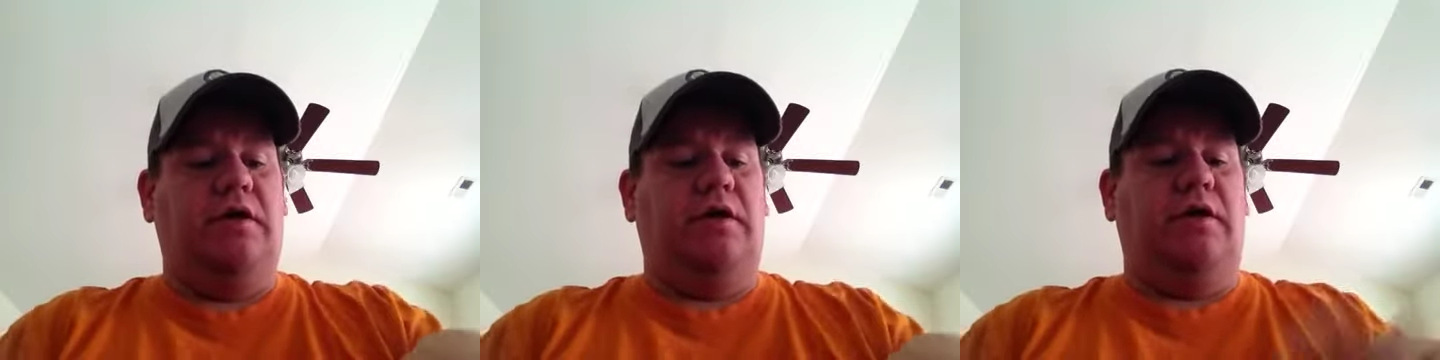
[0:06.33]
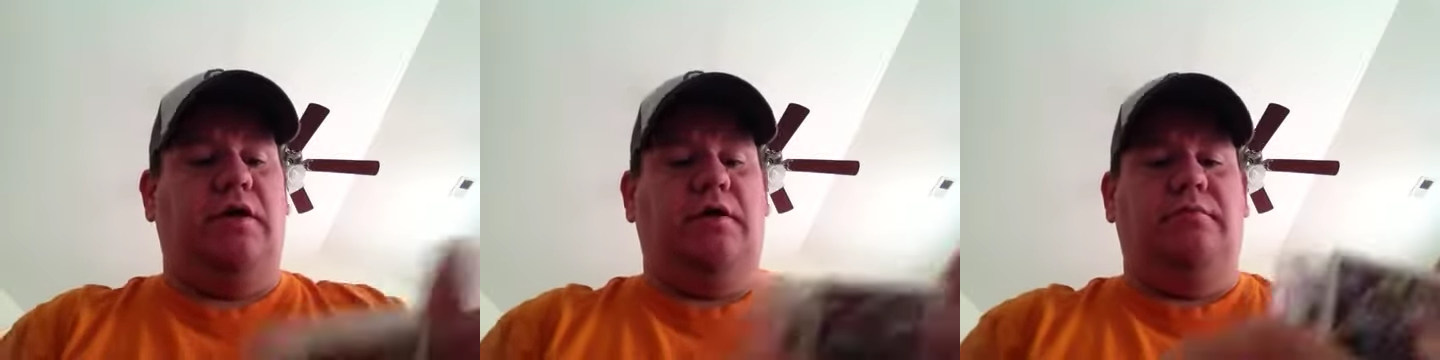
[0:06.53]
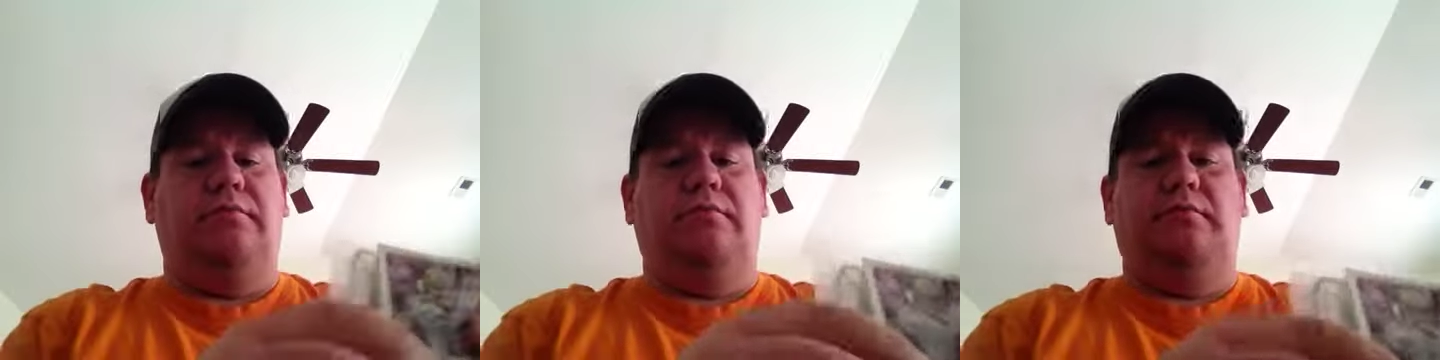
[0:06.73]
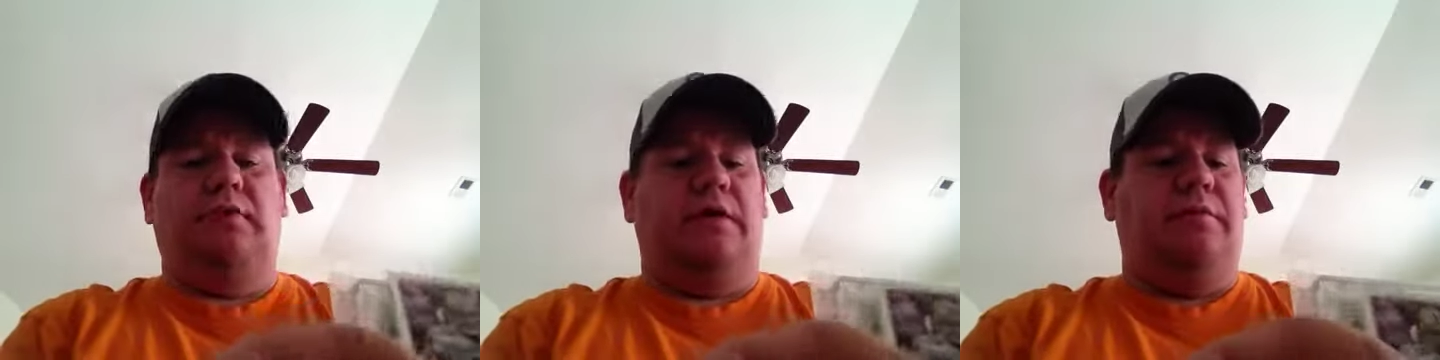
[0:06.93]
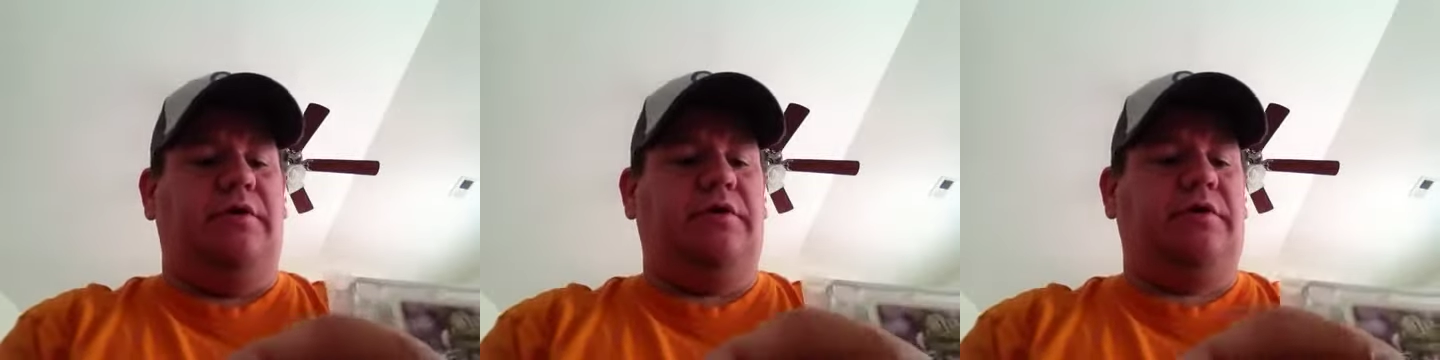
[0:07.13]

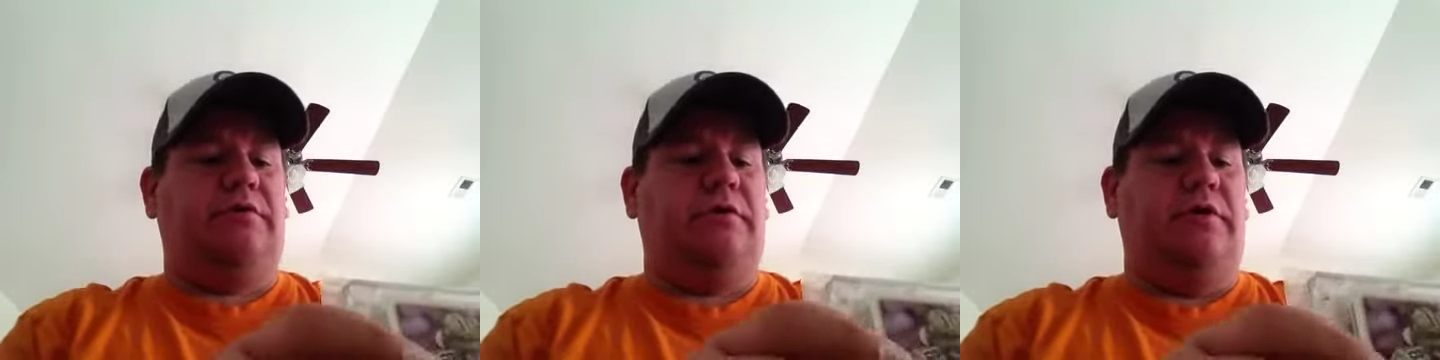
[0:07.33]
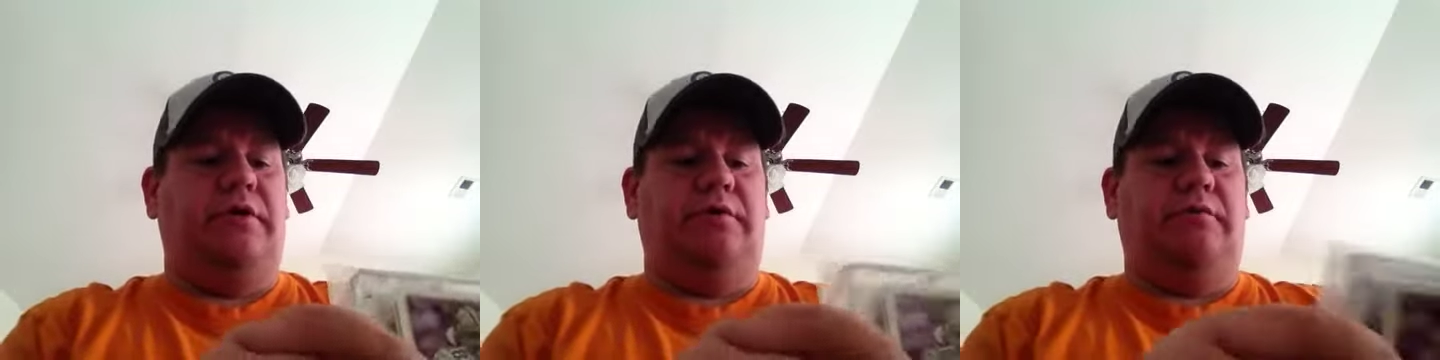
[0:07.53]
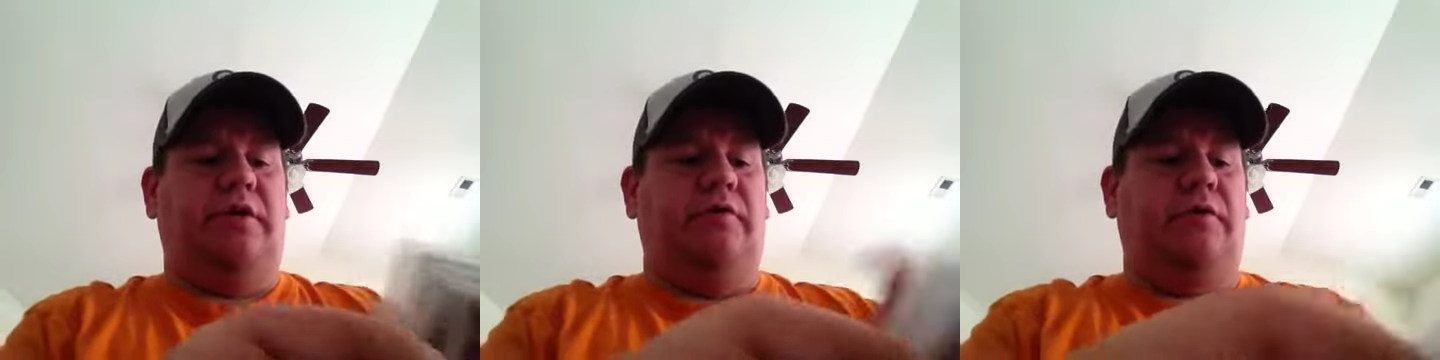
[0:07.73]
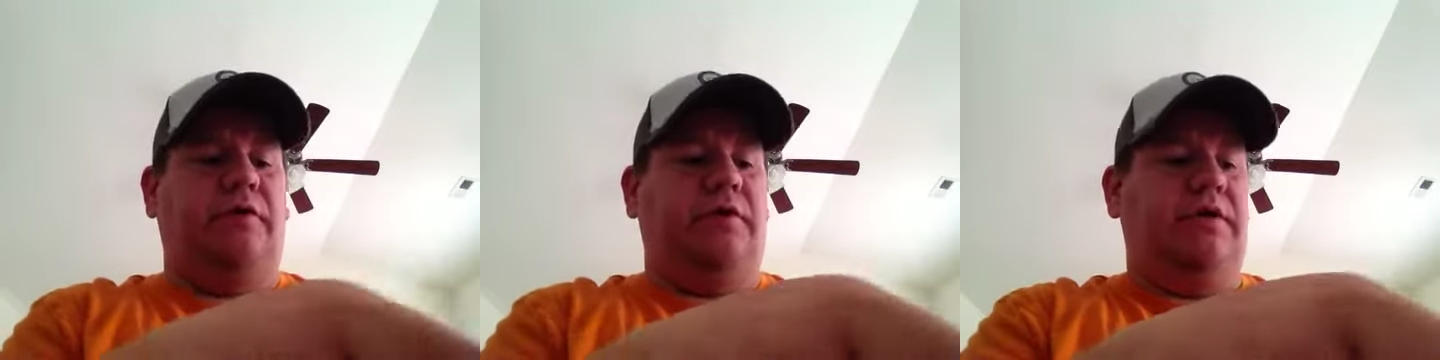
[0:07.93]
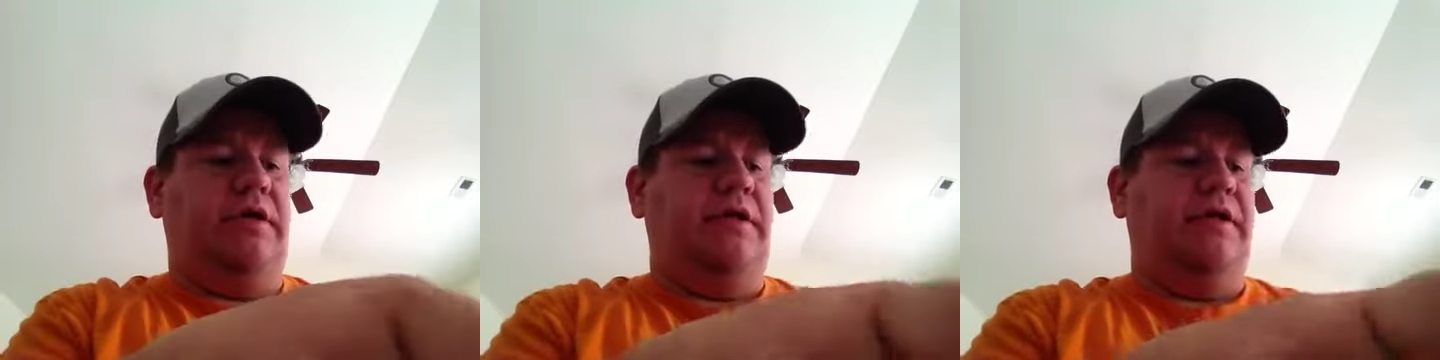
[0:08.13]
Not much really going
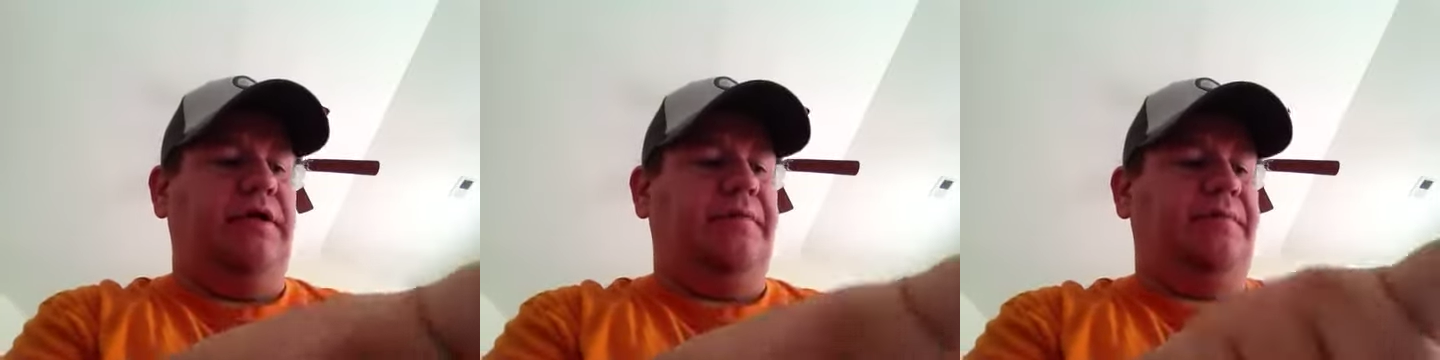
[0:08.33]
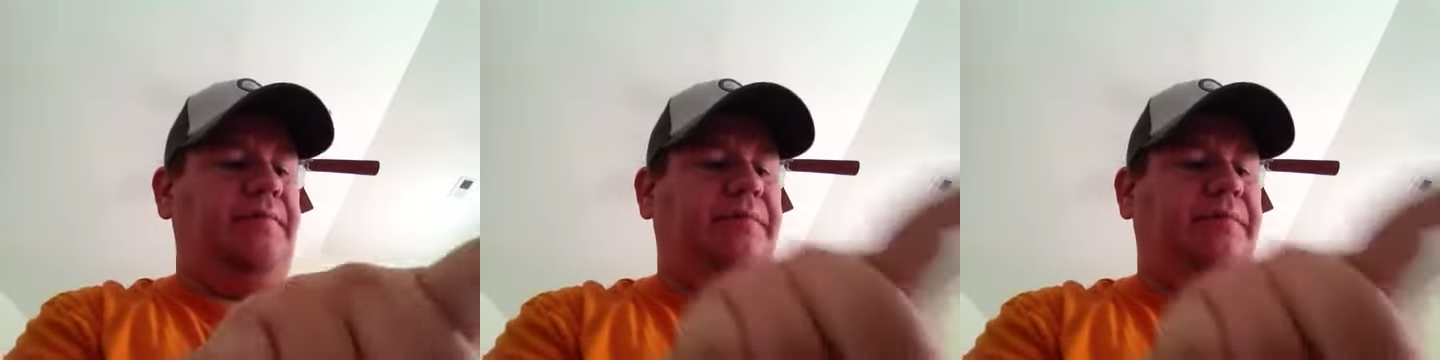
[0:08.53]
on lately,